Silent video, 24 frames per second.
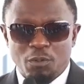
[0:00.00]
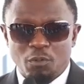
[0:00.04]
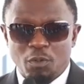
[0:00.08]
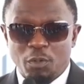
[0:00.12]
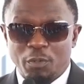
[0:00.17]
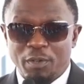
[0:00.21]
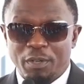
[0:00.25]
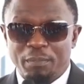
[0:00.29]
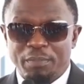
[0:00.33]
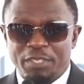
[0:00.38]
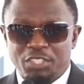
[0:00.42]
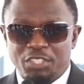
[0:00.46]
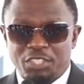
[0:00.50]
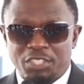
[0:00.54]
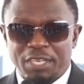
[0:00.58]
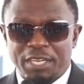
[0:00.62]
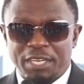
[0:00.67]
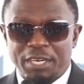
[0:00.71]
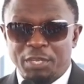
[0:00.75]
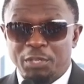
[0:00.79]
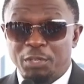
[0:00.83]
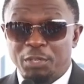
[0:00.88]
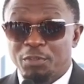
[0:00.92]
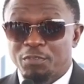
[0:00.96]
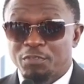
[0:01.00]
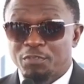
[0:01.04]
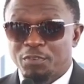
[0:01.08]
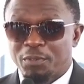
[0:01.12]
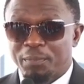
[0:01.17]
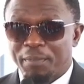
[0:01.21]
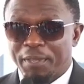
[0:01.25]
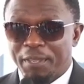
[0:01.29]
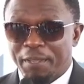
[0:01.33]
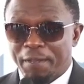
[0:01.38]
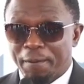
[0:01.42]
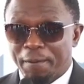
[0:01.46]
We will be cheering you
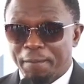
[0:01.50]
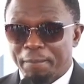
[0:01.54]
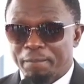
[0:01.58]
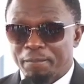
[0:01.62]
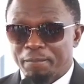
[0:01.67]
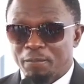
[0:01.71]
from here.